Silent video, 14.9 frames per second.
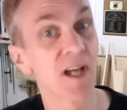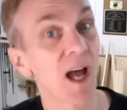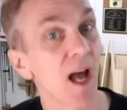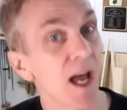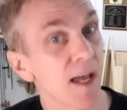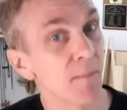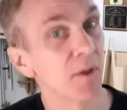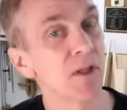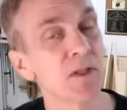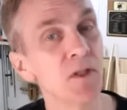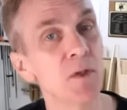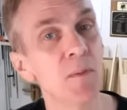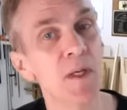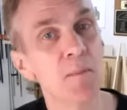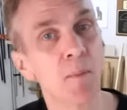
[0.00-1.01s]

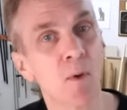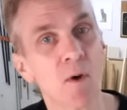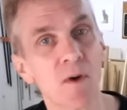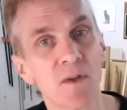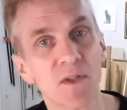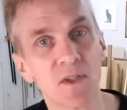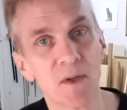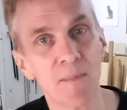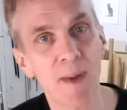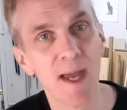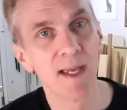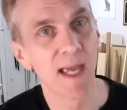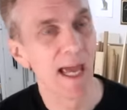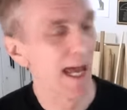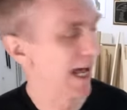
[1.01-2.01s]
time-consuming boards to
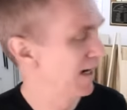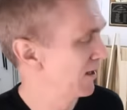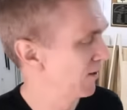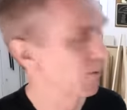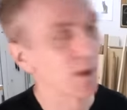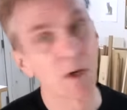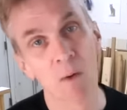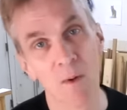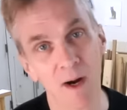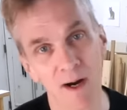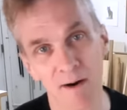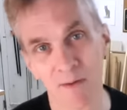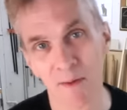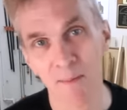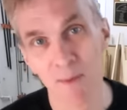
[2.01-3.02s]
make and
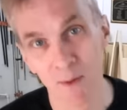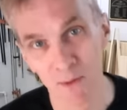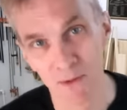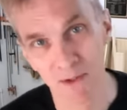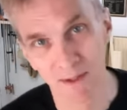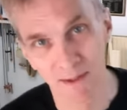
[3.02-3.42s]
require the most